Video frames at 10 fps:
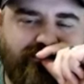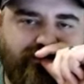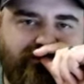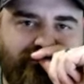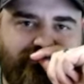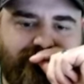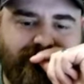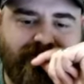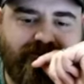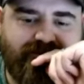
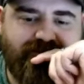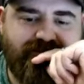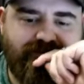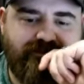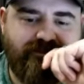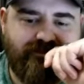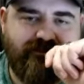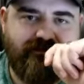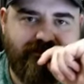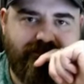
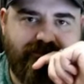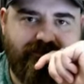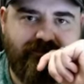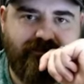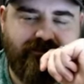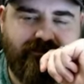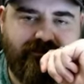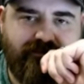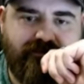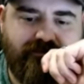
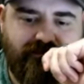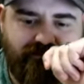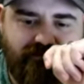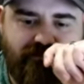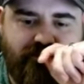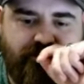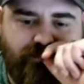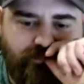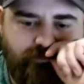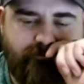
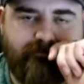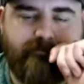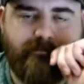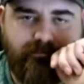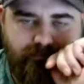This person isn't speaking.